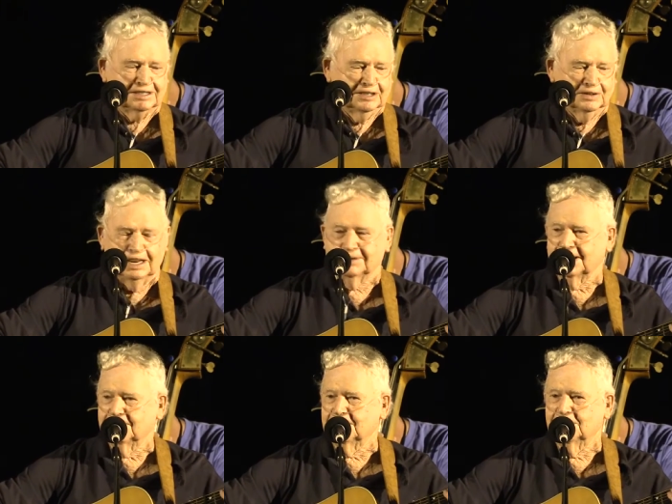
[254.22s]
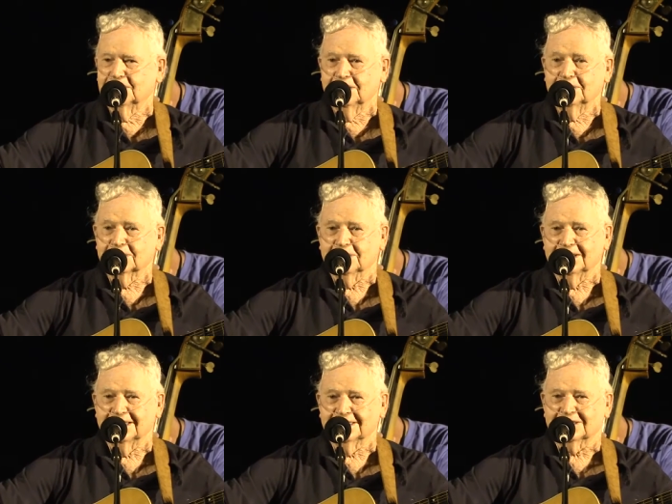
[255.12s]
don't have time to do it all, so
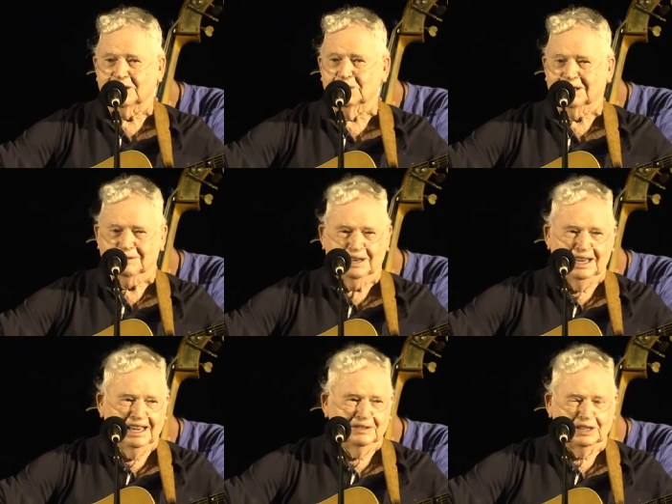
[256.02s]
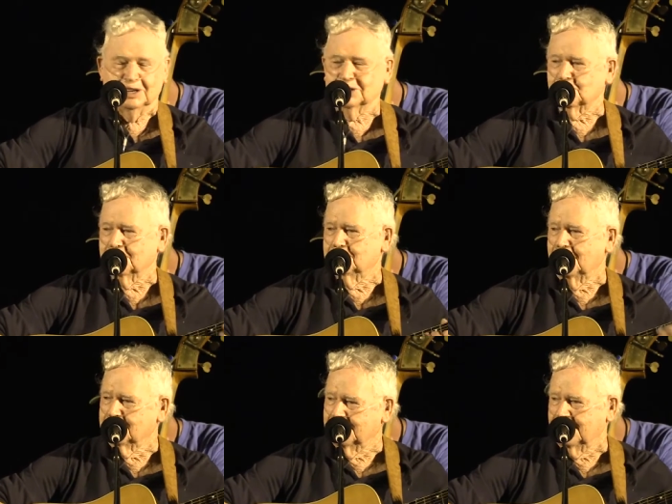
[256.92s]
I stay with him. But here's one
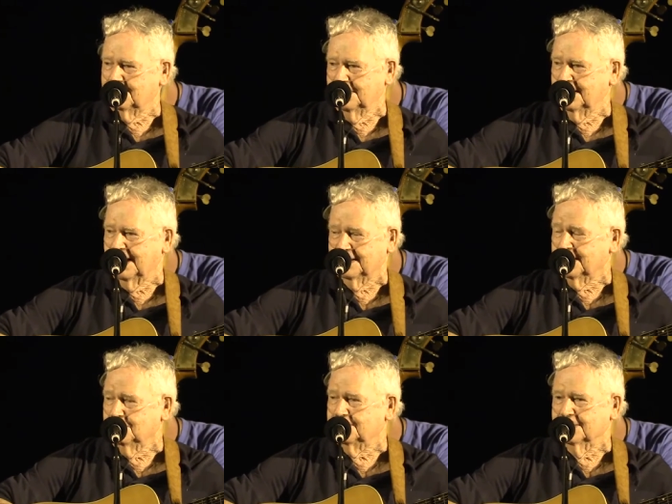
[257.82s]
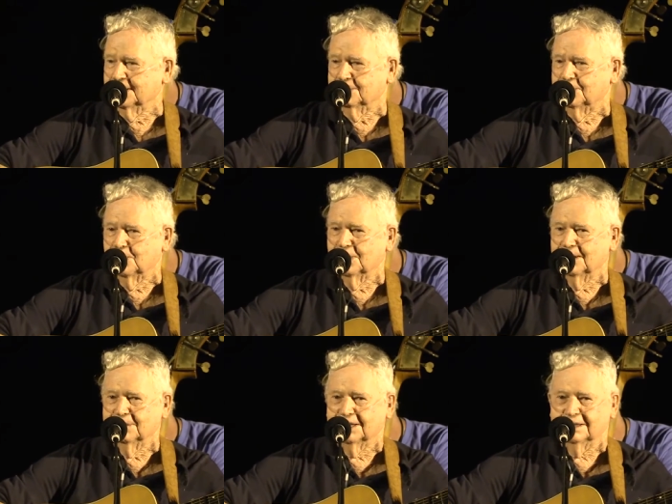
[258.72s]
Bobby and I, we, I think we've done it before.
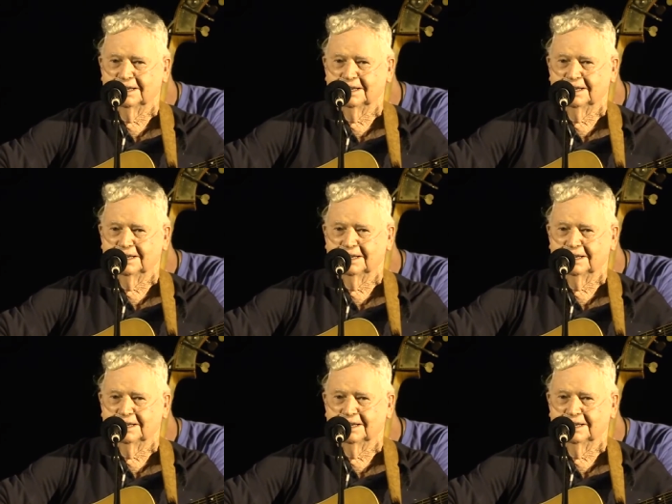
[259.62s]
I'm not,